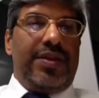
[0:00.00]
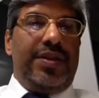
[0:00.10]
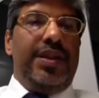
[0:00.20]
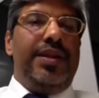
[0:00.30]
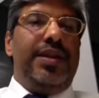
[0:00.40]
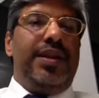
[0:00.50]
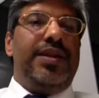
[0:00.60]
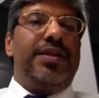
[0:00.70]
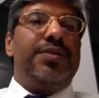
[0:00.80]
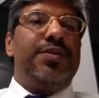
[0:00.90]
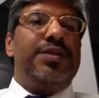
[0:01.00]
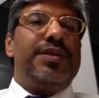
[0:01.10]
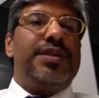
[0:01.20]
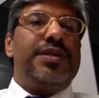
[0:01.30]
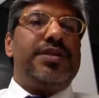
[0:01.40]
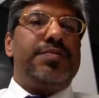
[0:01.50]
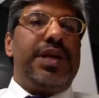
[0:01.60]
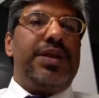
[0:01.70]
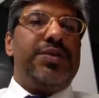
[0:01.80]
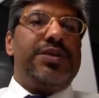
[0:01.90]
Then there are other tools such as
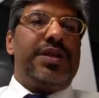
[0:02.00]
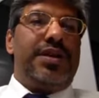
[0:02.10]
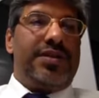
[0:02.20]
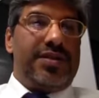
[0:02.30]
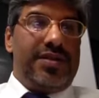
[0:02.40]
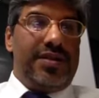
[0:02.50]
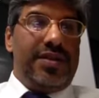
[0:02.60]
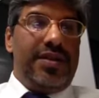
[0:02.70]
Pareto charts.